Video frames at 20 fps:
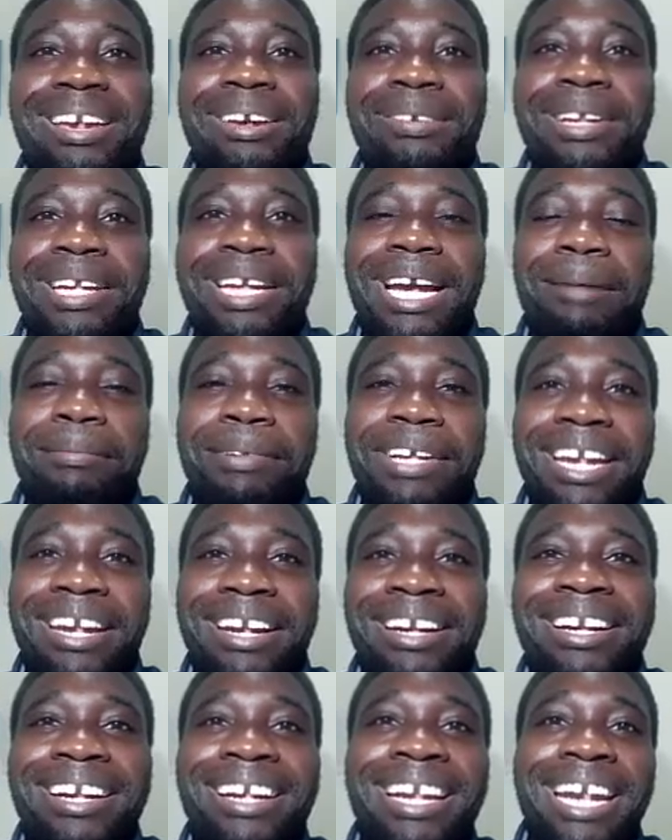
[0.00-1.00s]
Oniyama
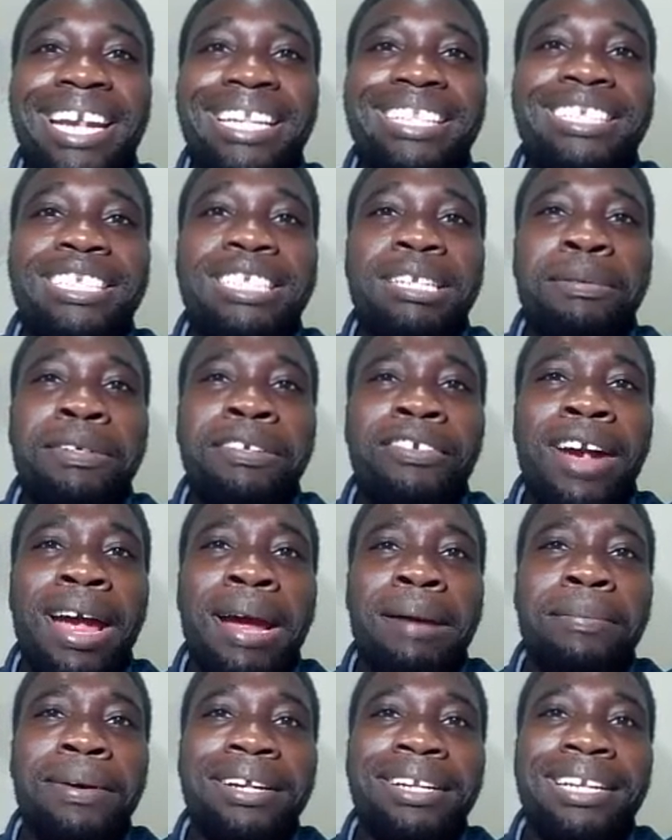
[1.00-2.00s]
here. Hit the
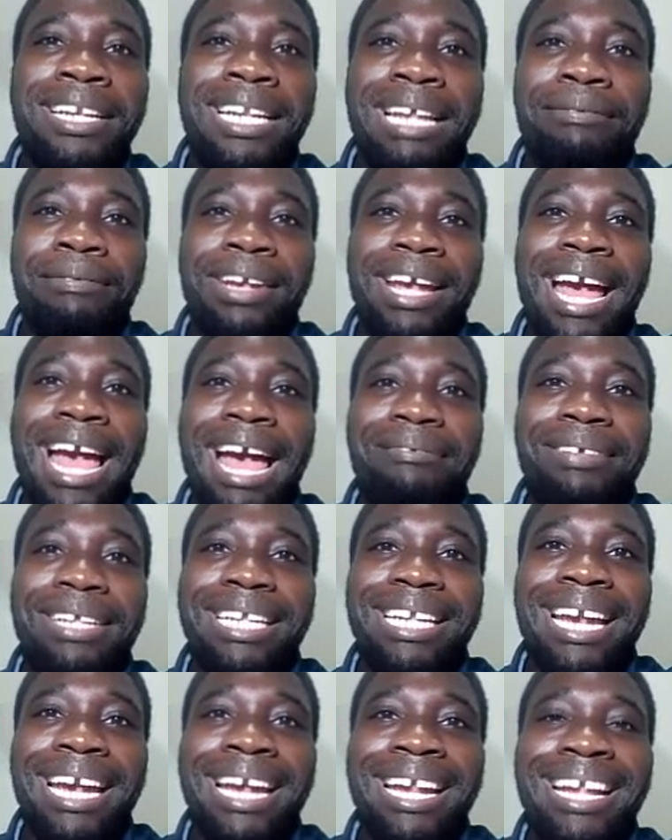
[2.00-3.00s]
subscribe button if you haven't
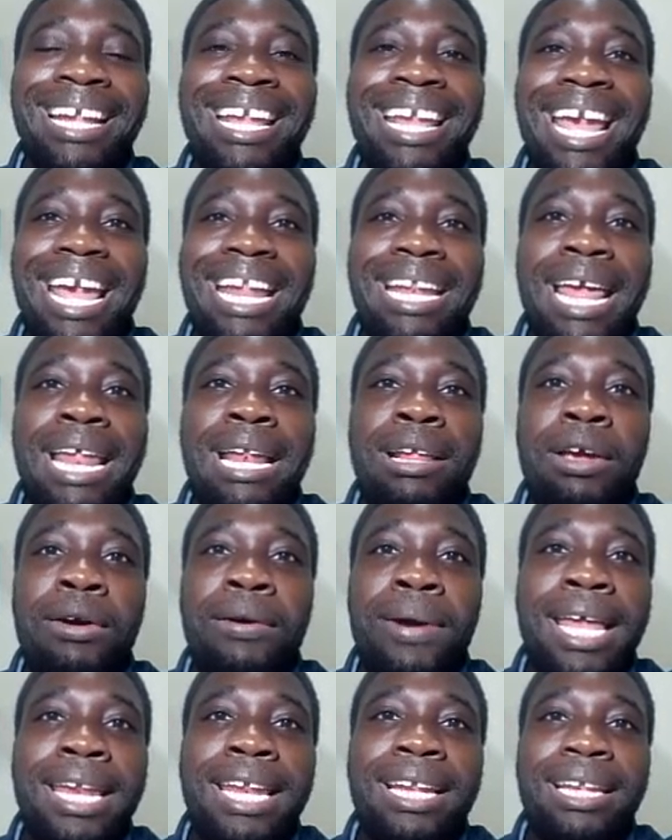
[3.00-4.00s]
yet, and then go
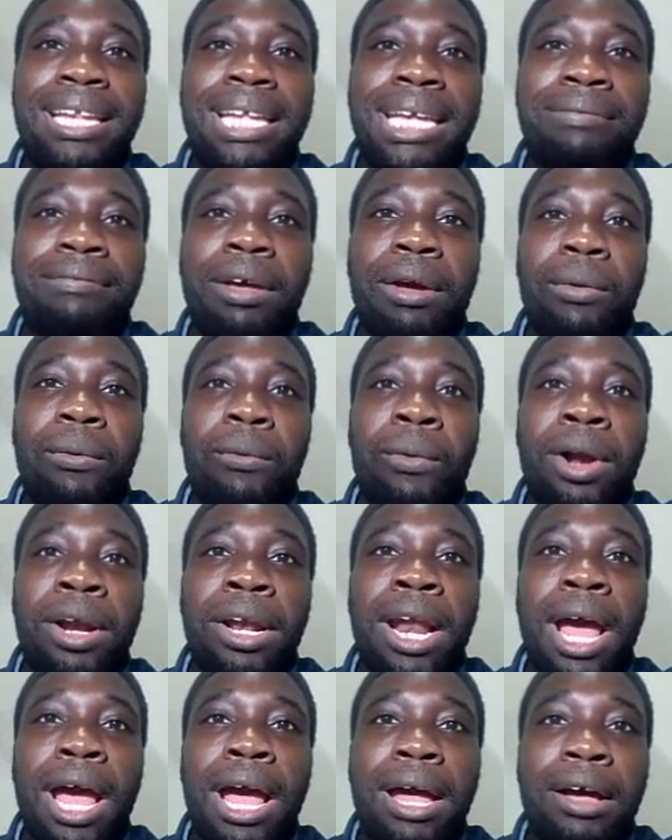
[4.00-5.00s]
ahead and leave
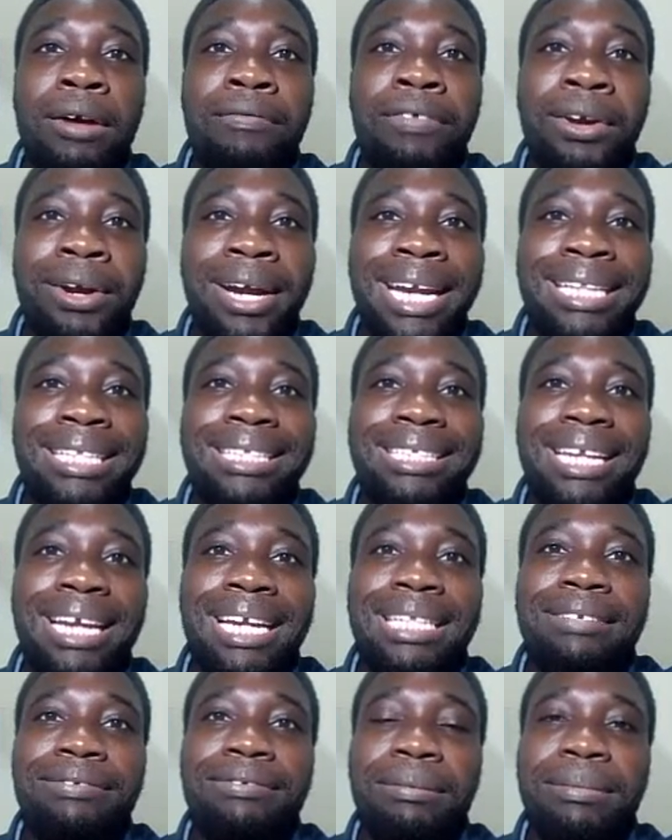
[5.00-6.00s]
one of your
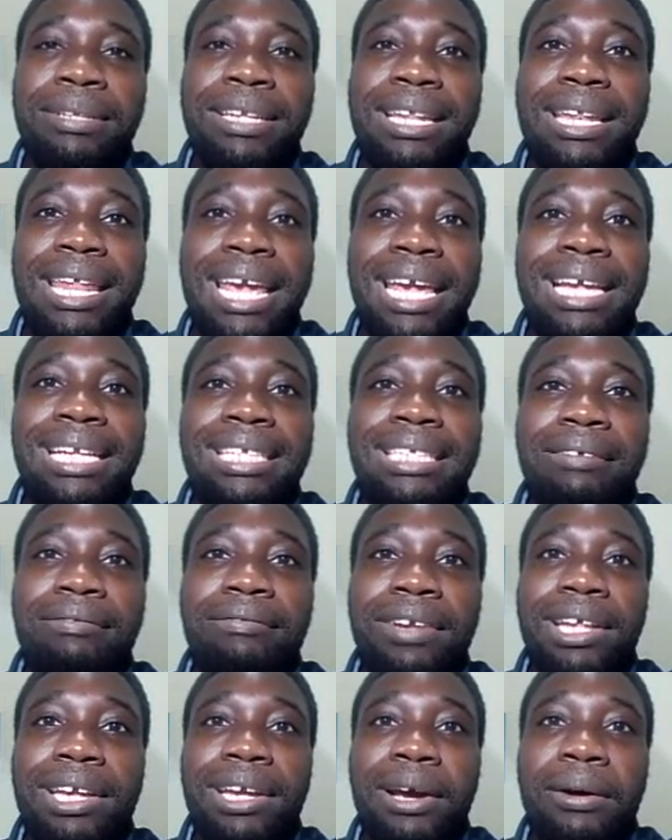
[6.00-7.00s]
insights from today's
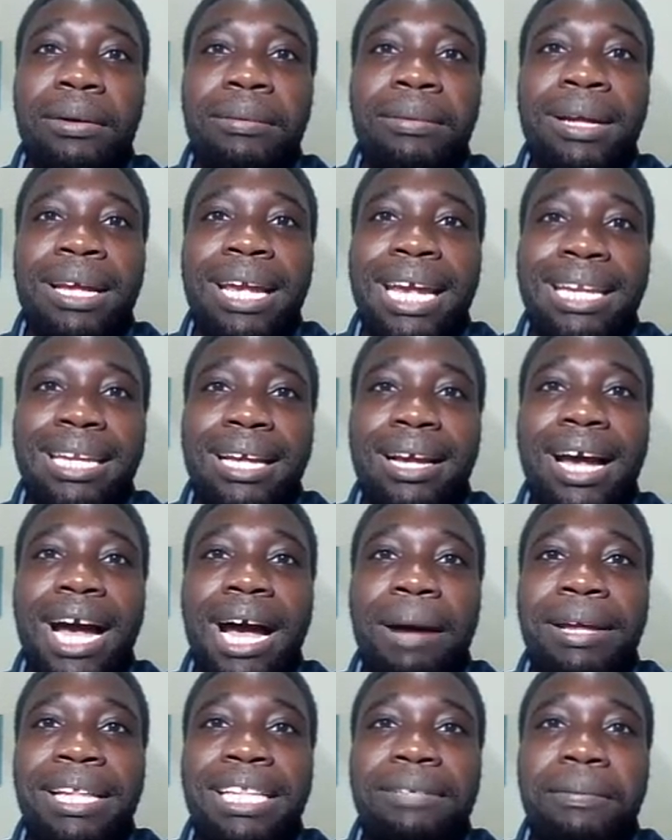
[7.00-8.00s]
video in the
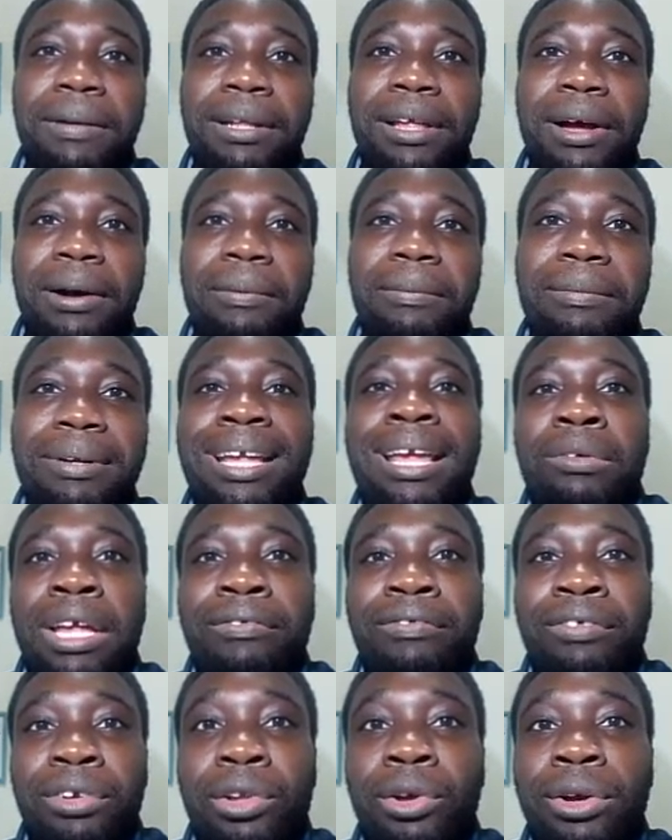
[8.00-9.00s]
comments below.
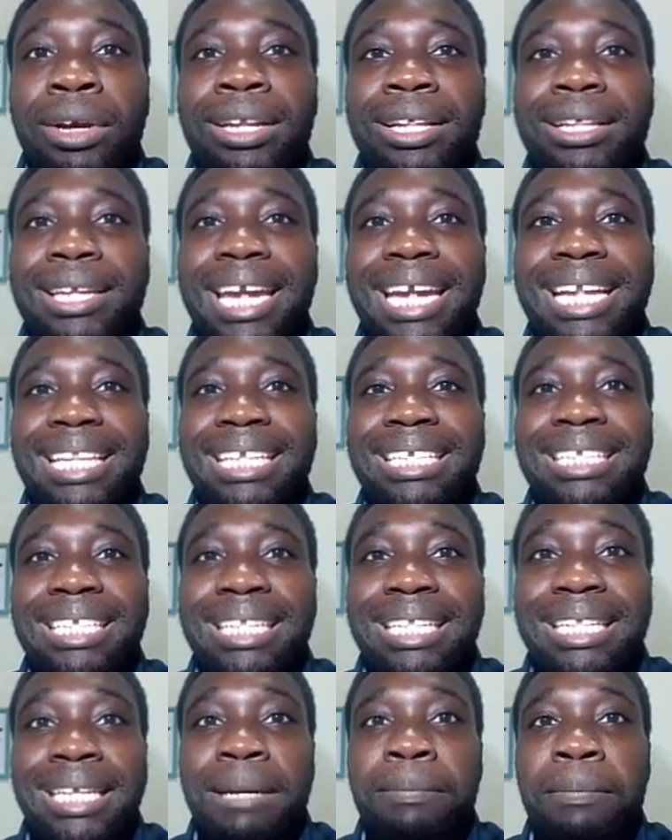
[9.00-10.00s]
If you're looking to take this
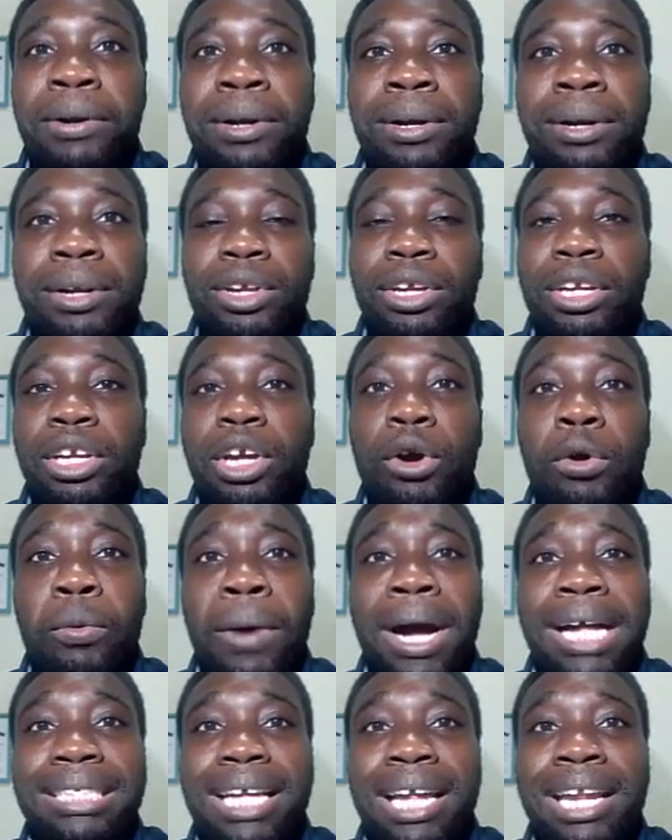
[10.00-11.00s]
deeper, you can go and
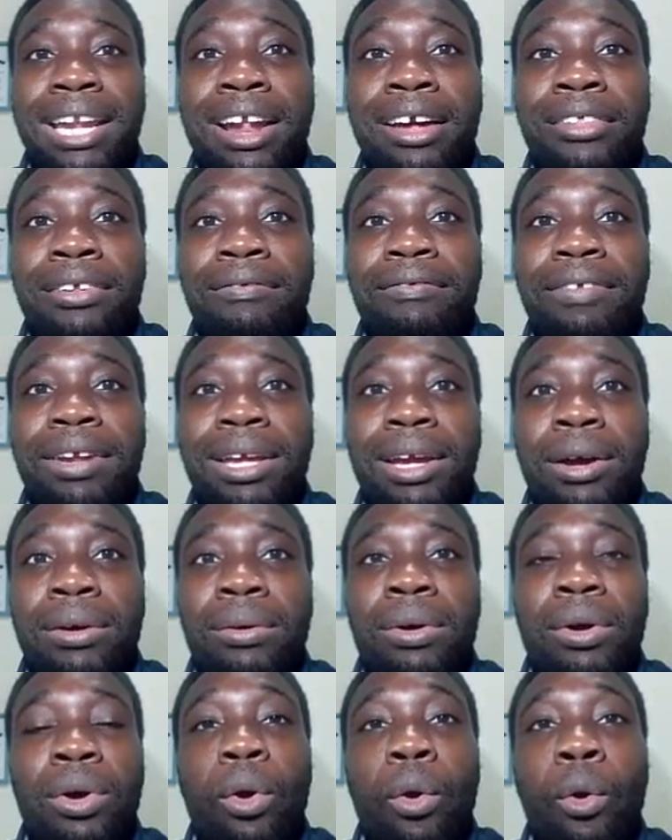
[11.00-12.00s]
watch another
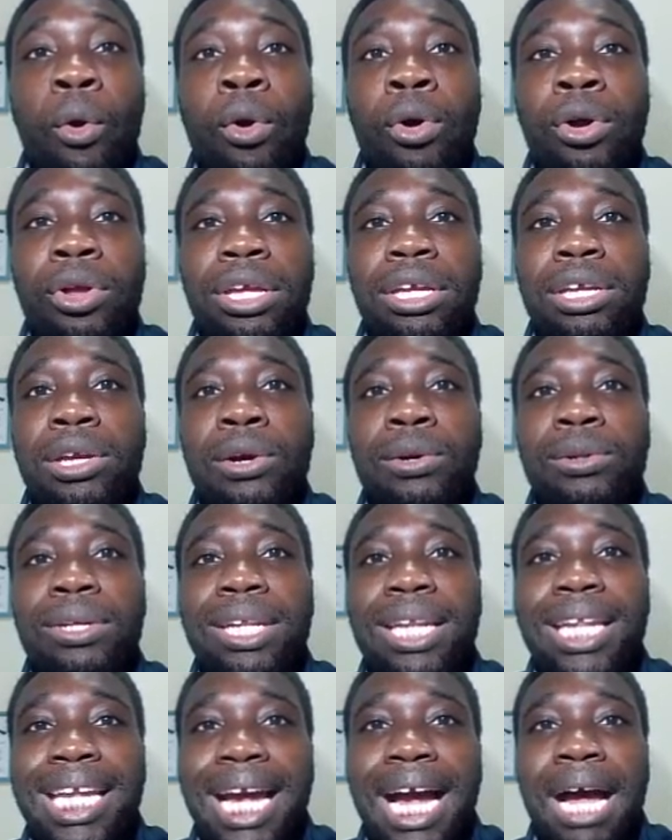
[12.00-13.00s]
video or you can go to
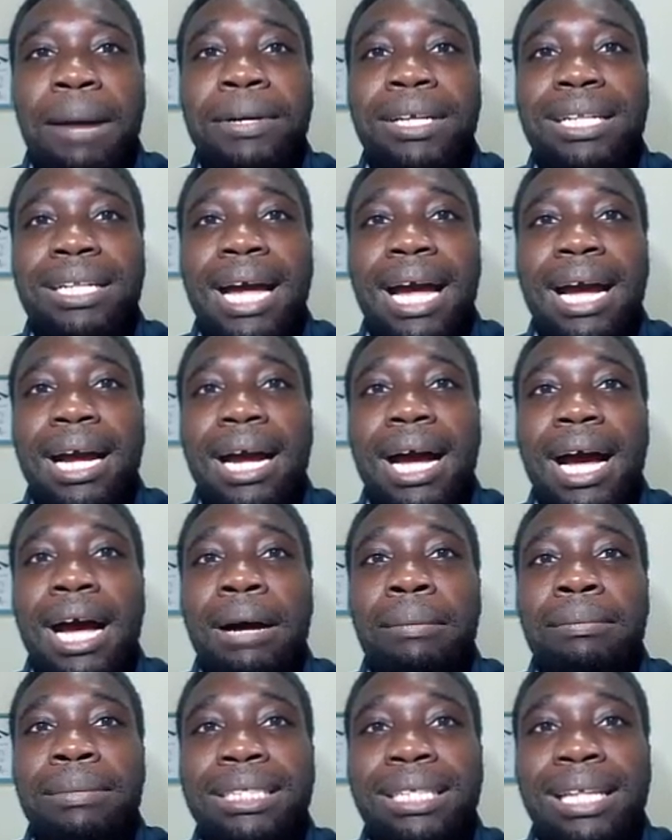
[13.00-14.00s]

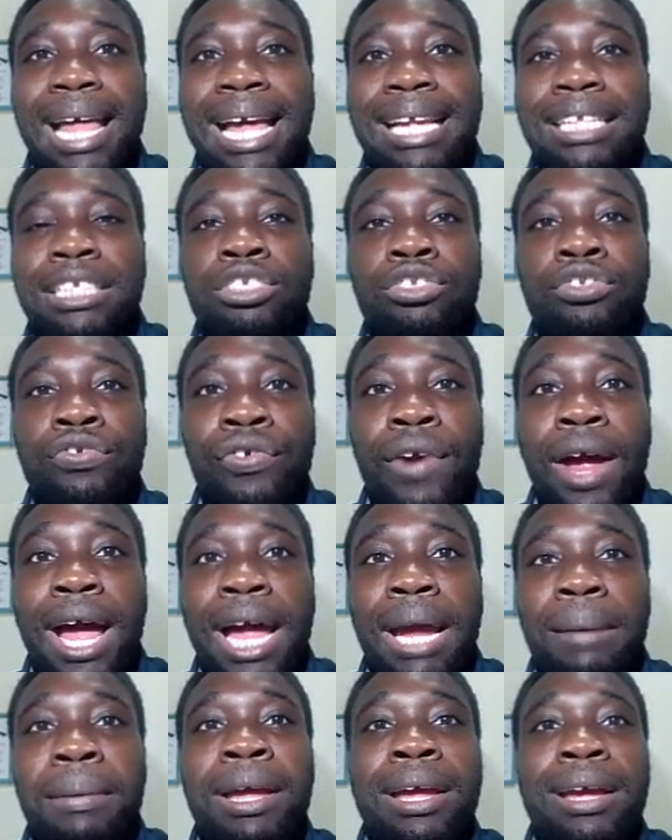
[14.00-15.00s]
niiamah.com slash
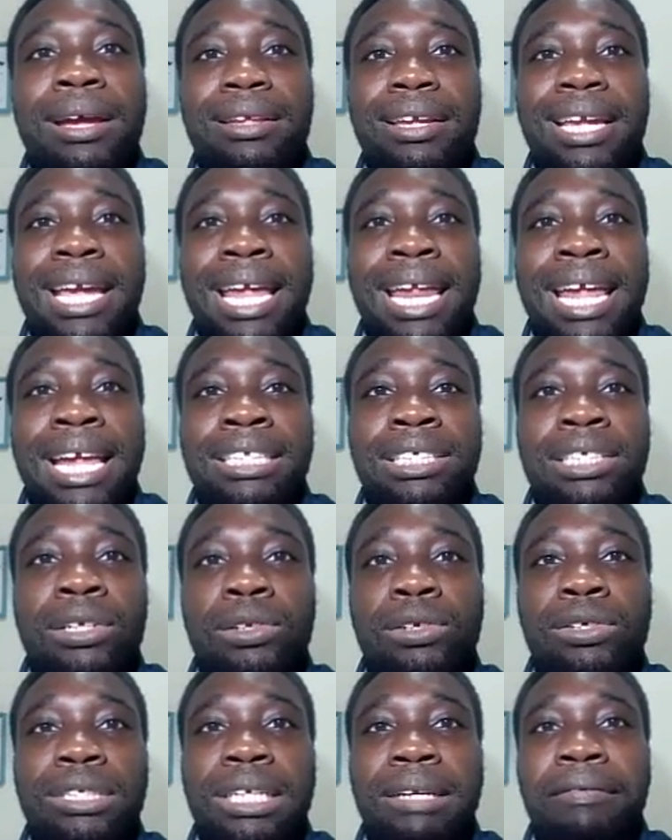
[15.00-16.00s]
tribe to get
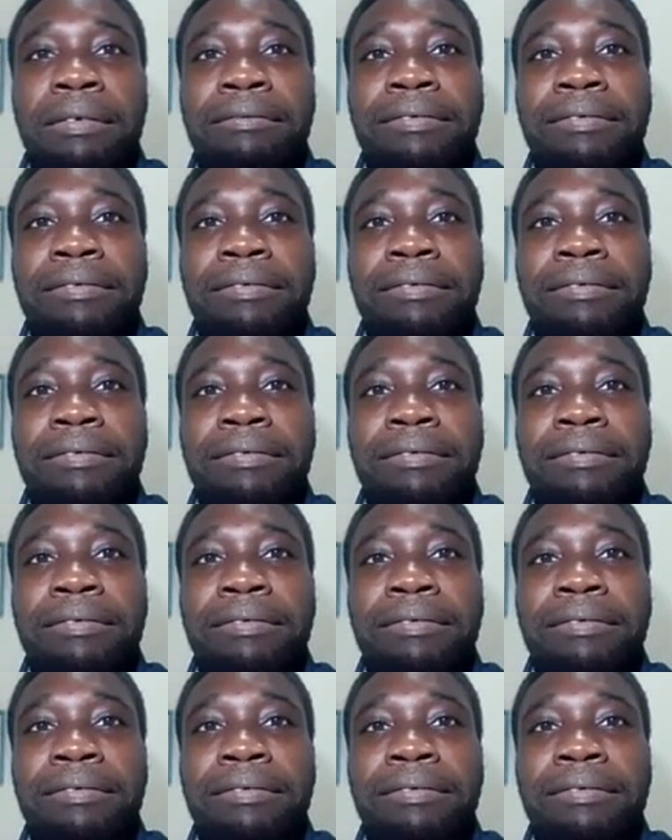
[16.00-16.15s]
exclusive